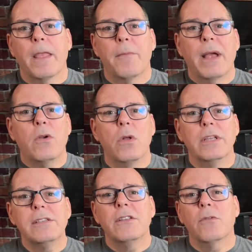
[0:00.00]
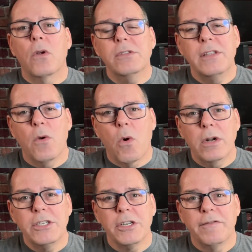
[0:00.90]
My goal isn't to roast the
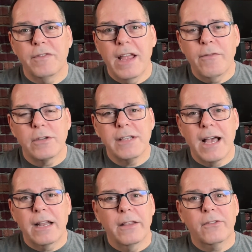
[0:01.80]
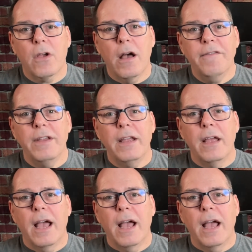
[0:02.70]
origin flavors out of this coffee.